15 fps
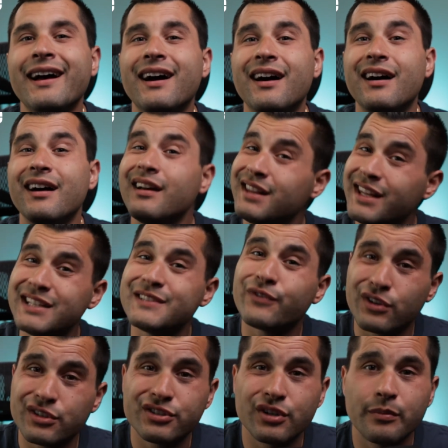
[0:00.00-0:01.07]
at least
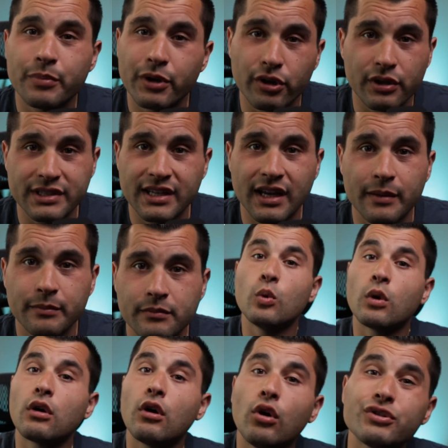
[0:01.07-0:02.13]
for a certain period of time.
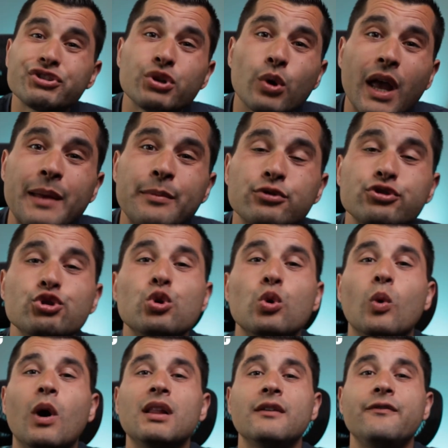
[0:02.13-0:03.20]
You are also able to
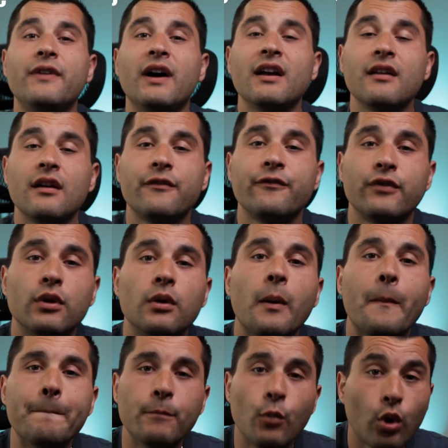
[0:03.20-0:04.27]
qualify for
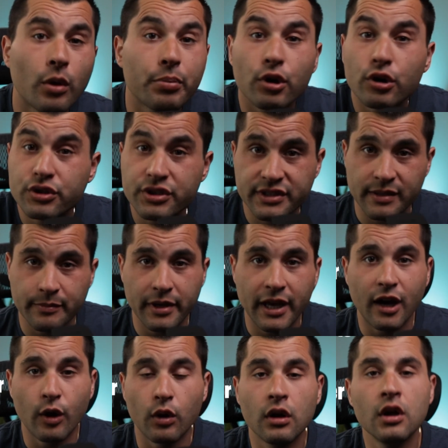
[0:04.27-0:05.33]
more purchasing
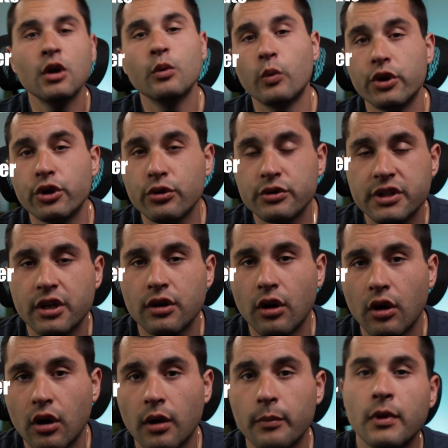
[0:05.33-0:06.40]
power when using an
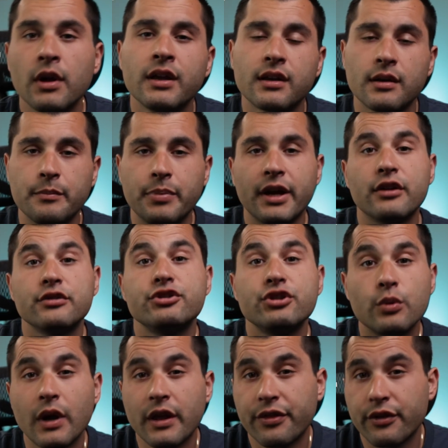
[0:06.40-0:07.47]
ARM compared
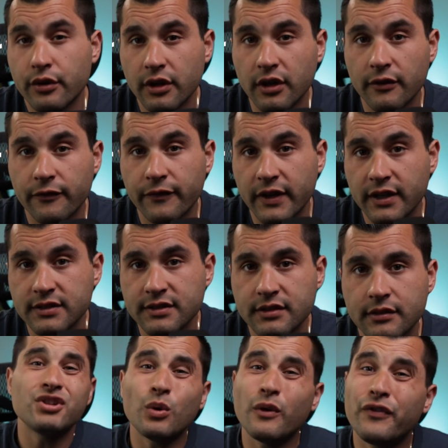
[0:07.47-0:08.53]
to a 30-year
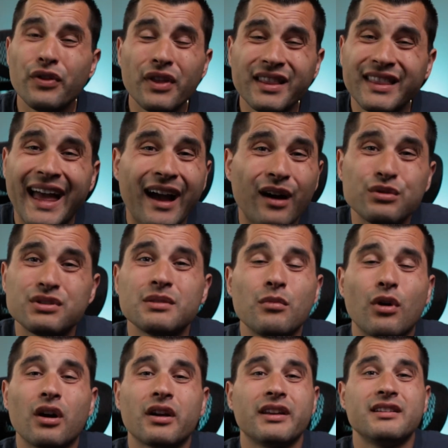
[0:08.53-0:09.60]
fixed. So if you think the housing
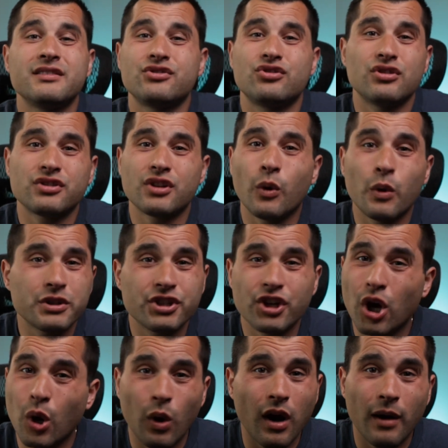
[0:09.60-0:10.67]
market is just going to
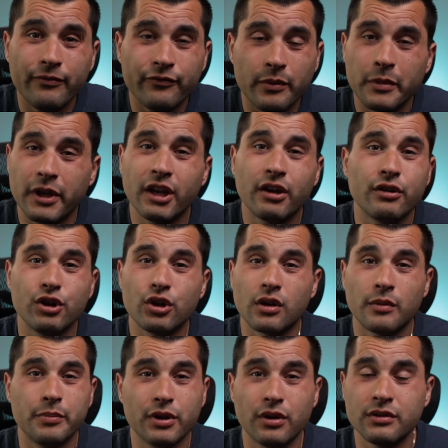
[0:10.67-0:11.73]
go up from here and you
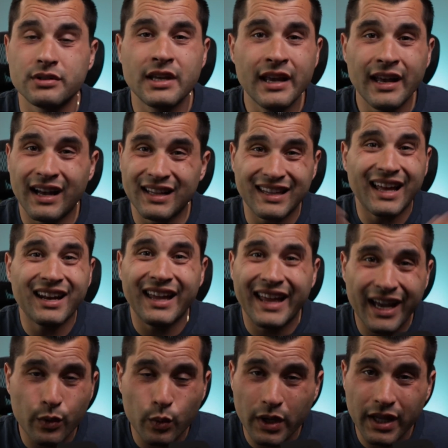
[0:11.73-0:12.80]
could build a lot of
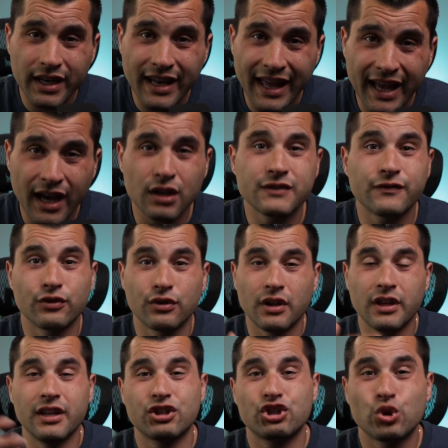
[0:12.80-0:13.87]
equity in the house
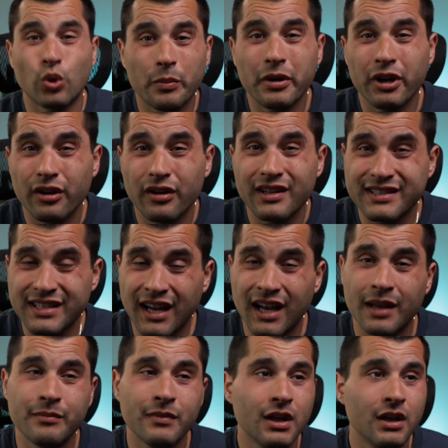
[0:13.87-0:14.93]
in a short period of
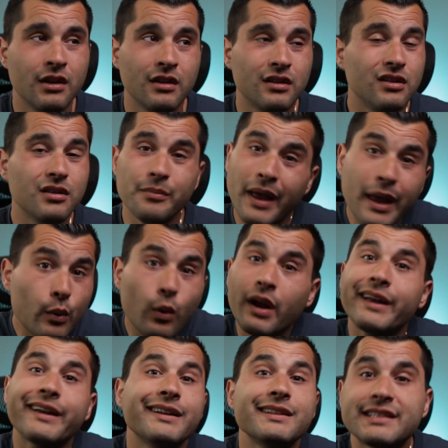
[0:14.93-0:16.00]
time, you may want
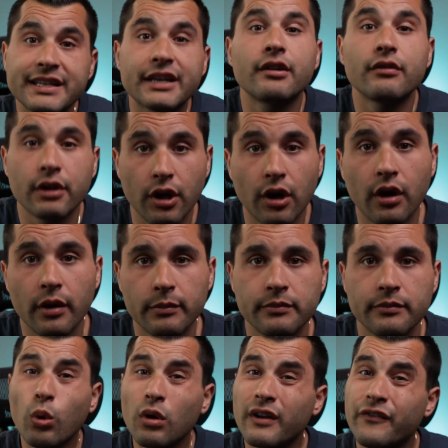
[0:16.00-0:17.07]
to consider an ARM.
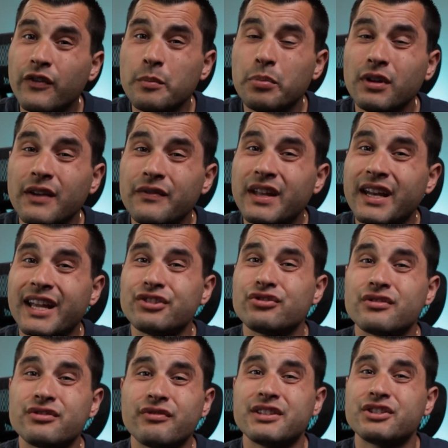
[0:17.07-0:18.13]
Or if you believe that
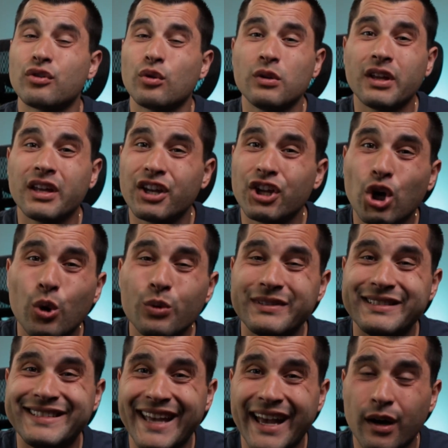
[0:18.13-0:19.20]
interest rates are only going to go
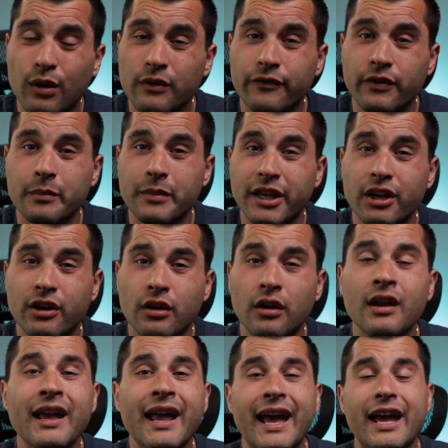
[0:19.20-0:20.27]
down from
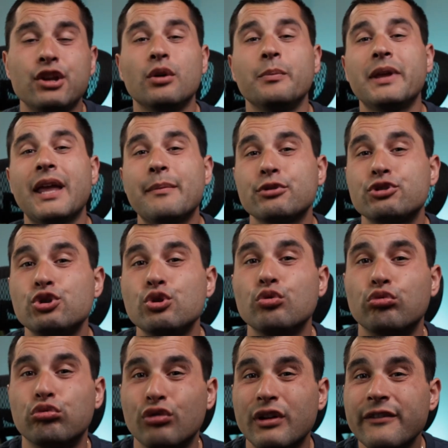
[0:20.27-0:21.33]
here and you'll be able to
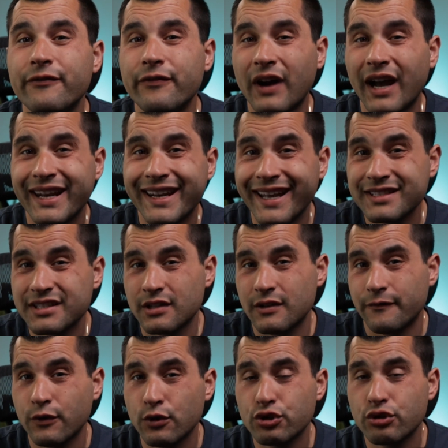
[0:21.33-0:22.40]
refinance in the
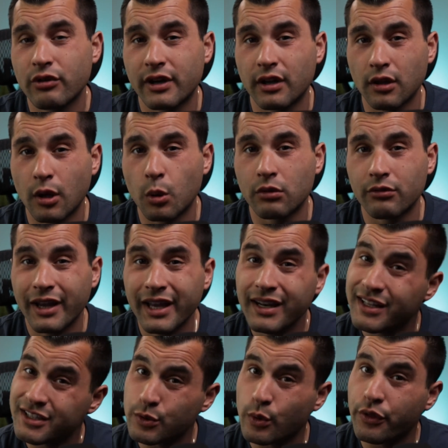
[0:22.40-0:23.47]
future at a lower rate
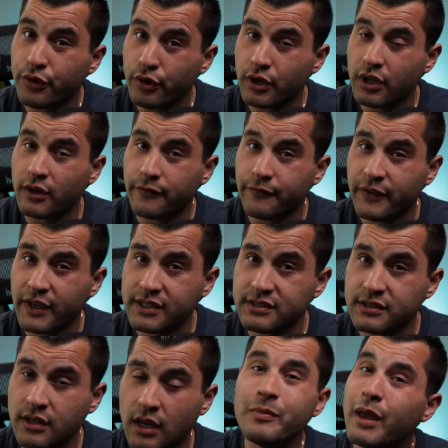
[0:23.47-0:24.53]
into a 30-year
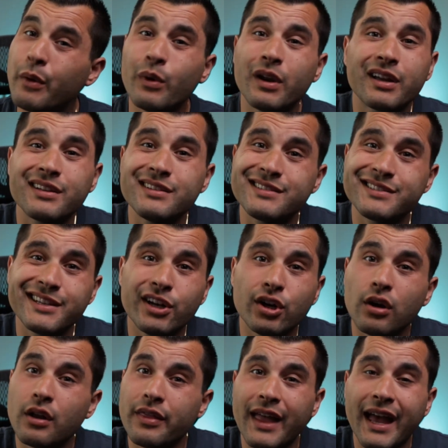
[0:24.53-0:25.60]
fixed, you may want to
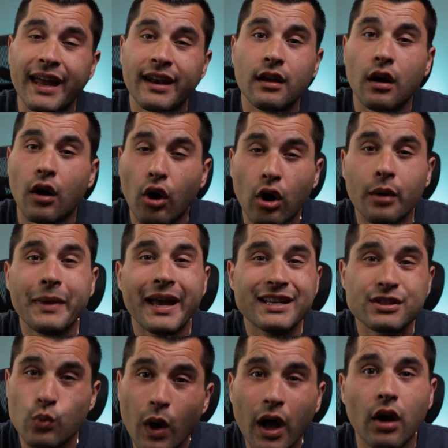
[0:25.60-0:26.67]
consider that ARM
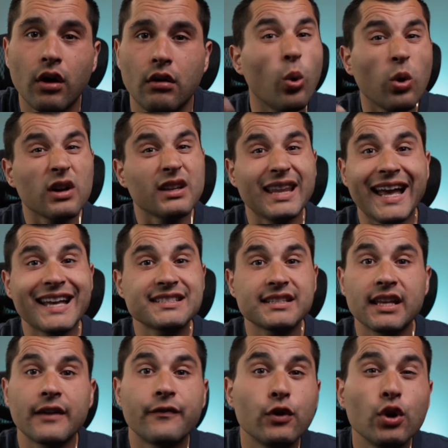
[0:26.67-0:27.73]
as well. Or
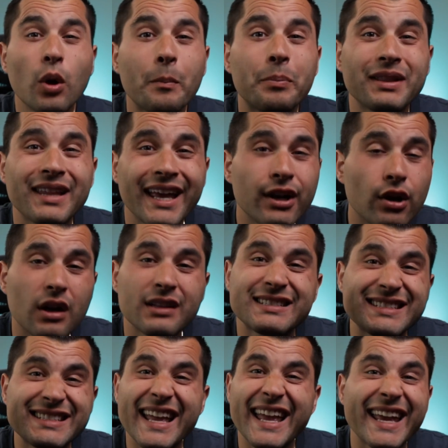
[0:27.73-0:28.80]
lastly, if you don't plan on
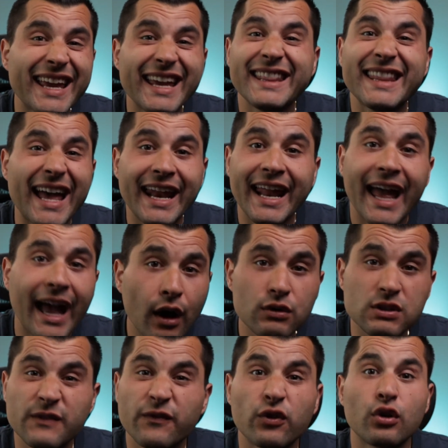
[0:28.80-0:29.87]
staying in that
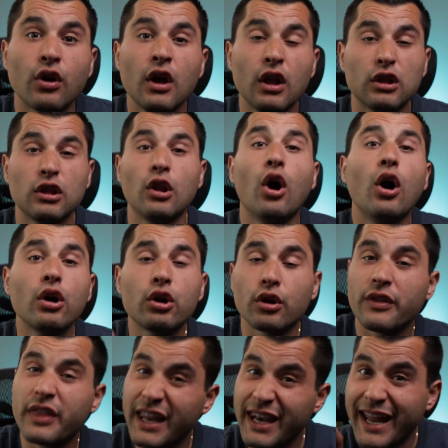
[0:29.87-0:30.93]
house for
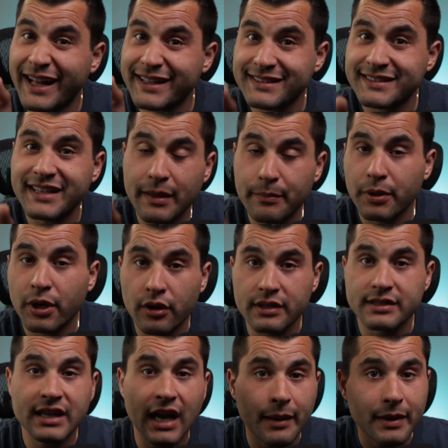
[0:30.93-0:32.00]
longer than that set period
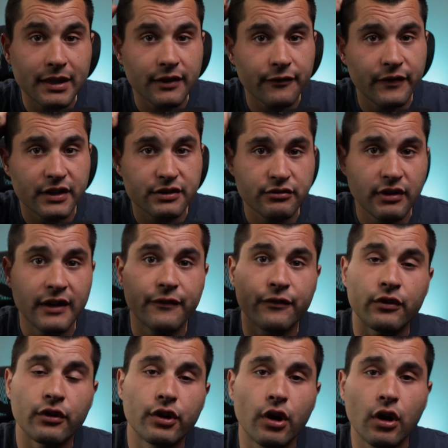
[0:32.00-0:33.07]
of time at the fixed rate
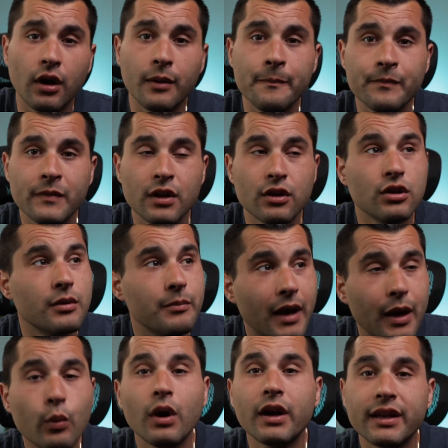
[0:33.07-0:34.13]
for an ARM, you
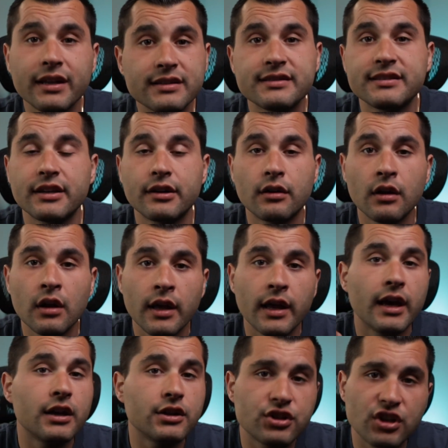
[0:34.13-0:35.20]
may want to consider
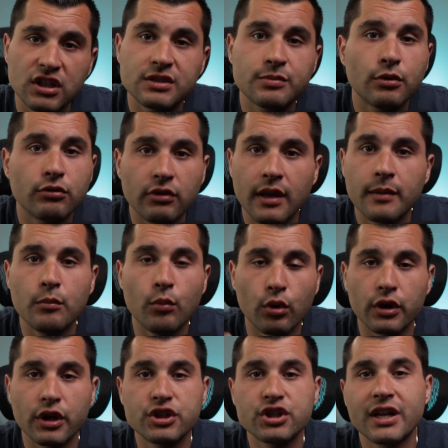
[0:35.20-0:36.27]
an adjustable rate
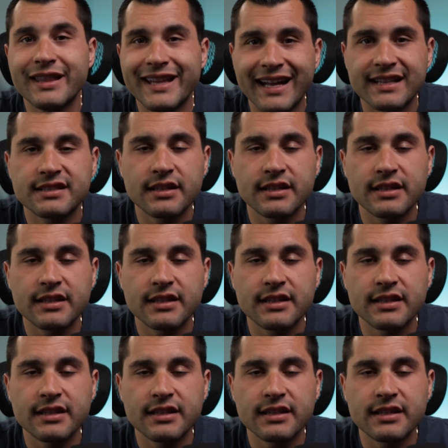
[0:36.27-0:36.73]
mortgage in that